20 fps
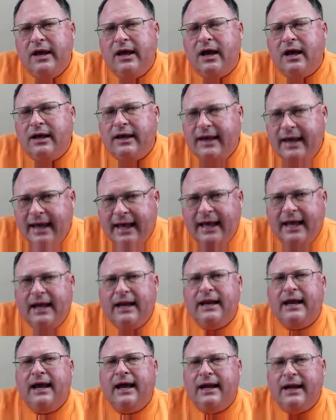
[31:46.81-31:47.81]
again
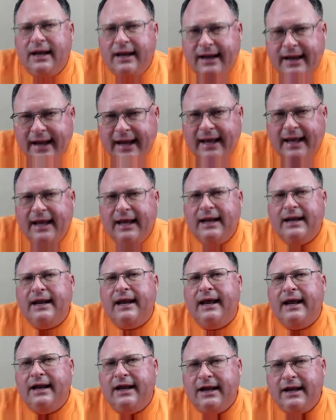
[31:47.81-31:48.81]
and again
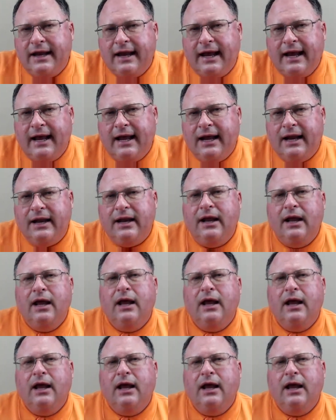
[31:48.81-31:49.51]
and again